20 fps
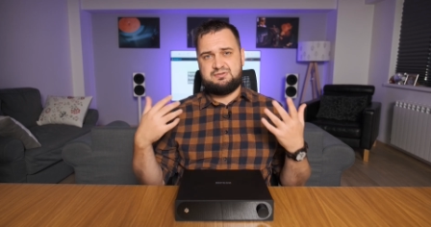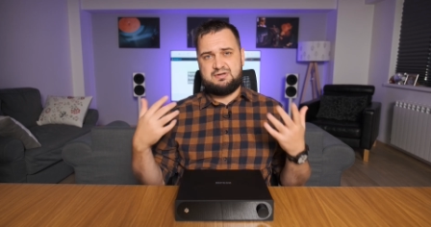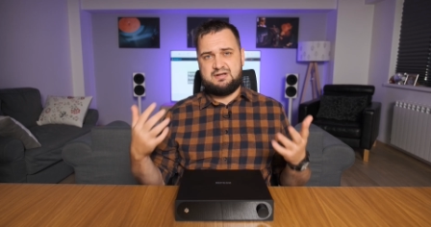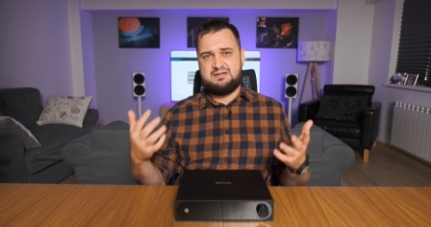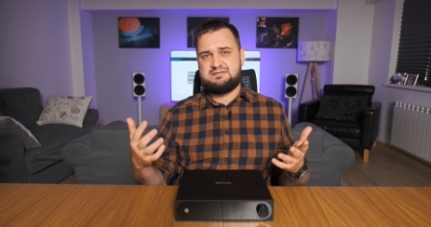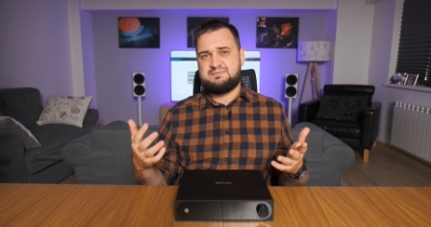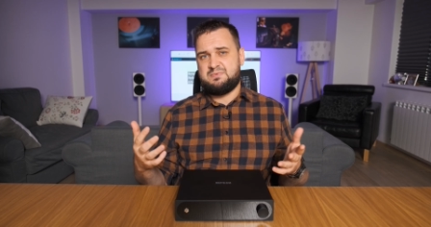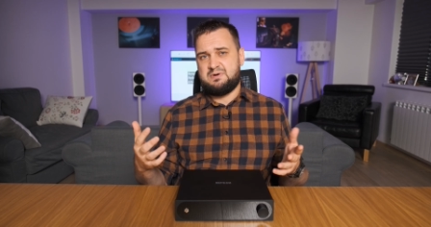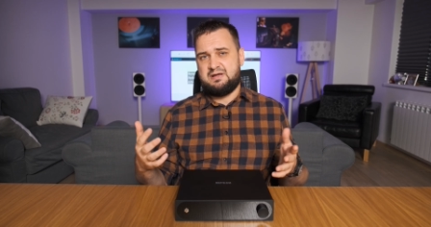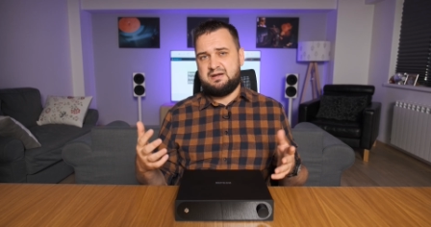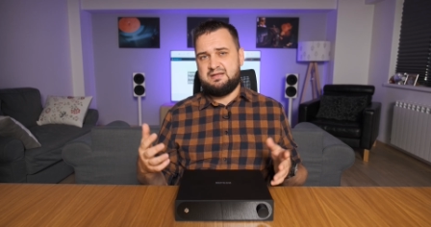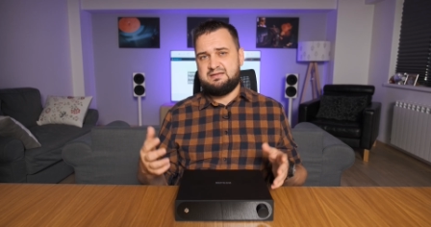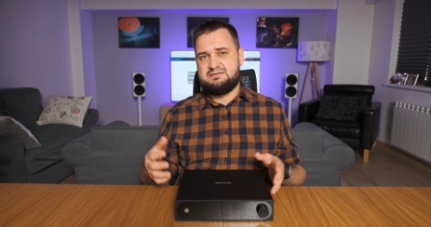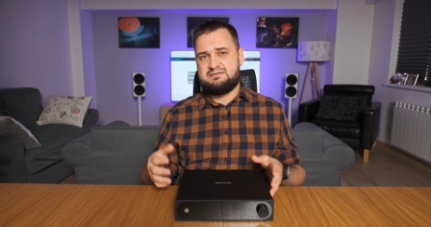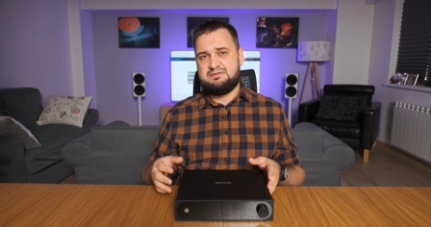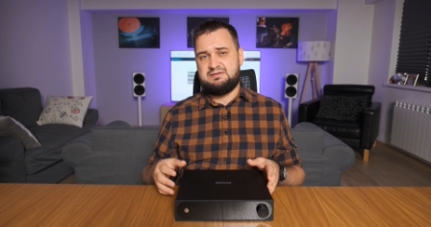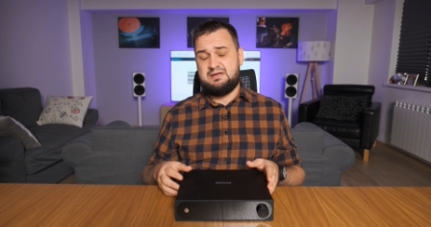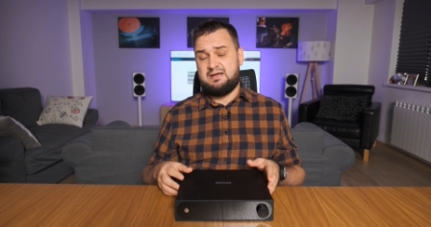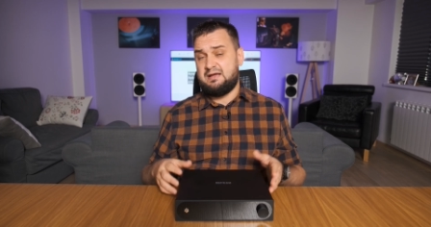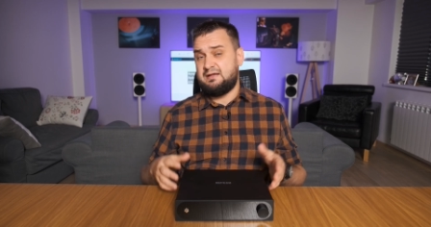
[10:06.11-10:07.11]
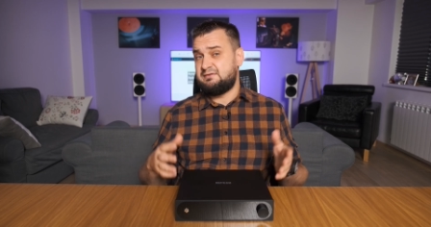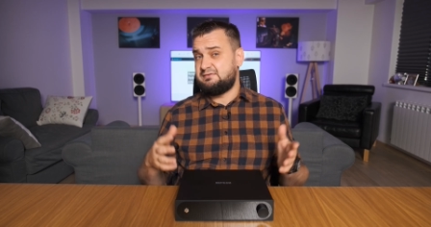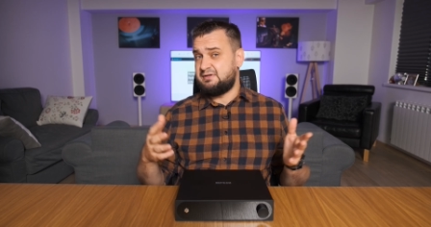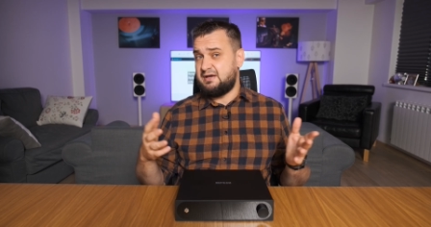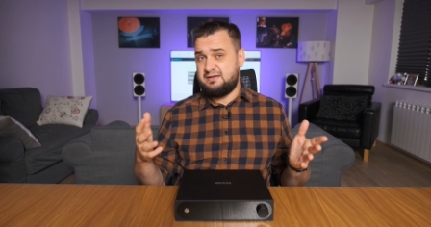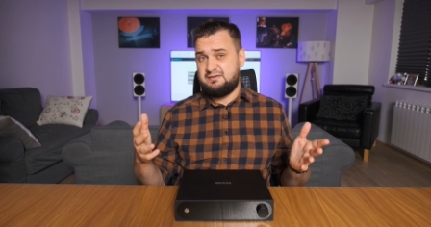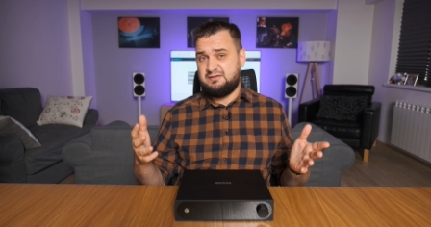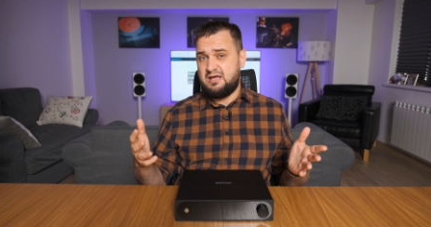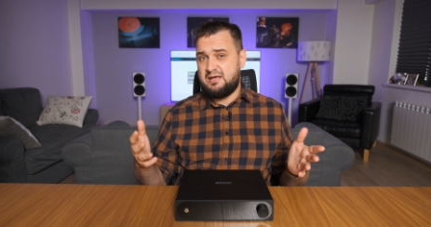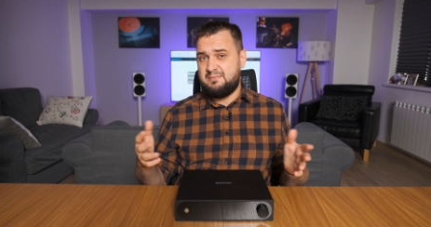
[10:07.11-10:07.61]
transparency, and
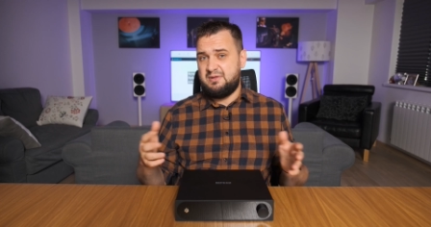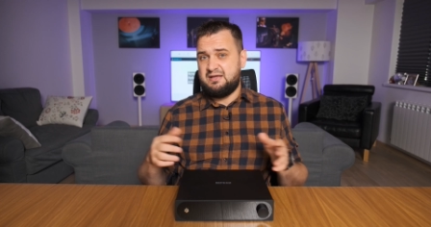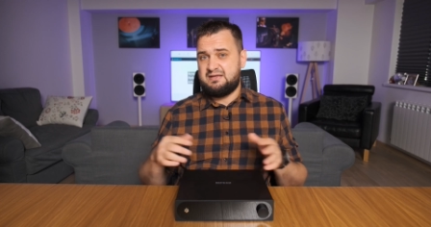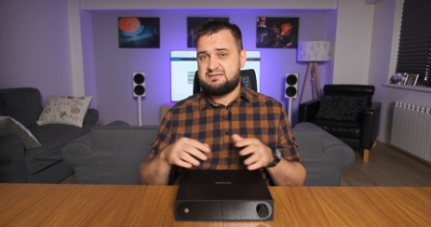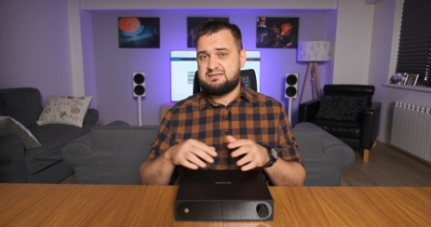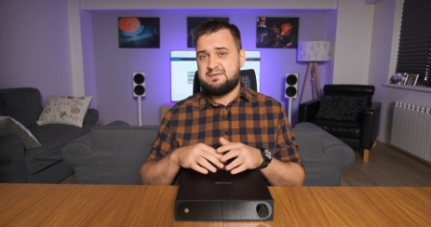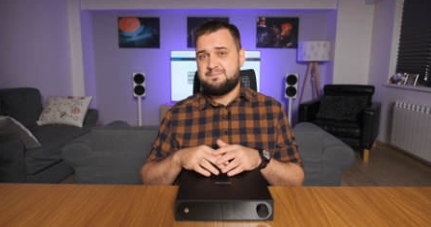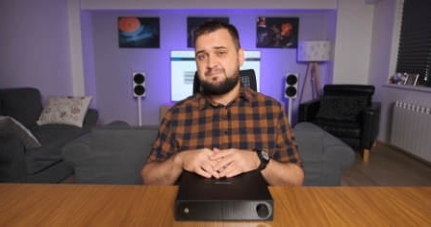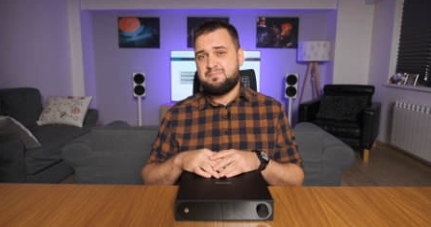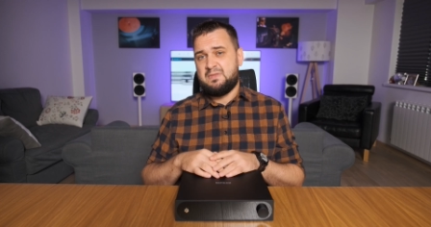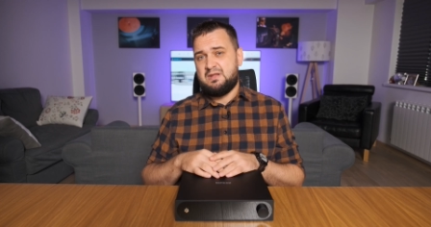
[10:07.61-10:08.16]
dynamics.